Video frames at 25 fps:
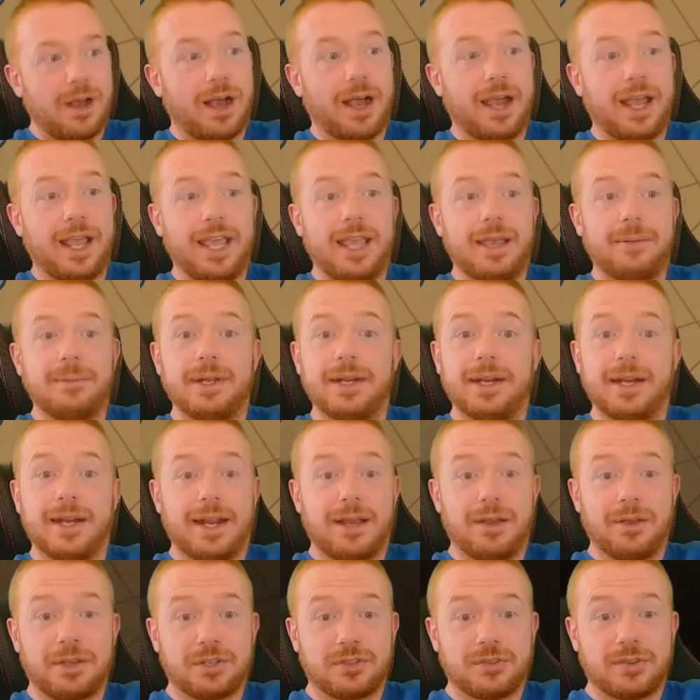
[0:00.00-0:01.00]
I am in
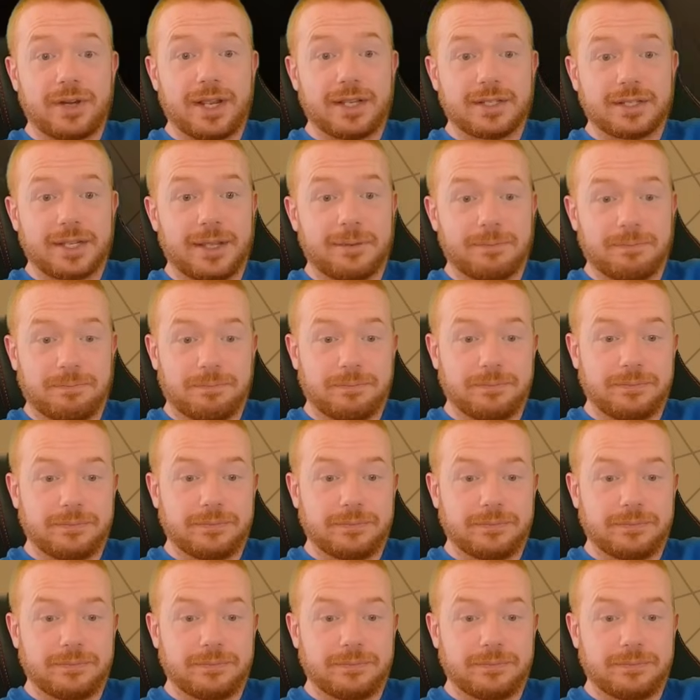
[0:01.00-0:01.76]
an Alcatraz game.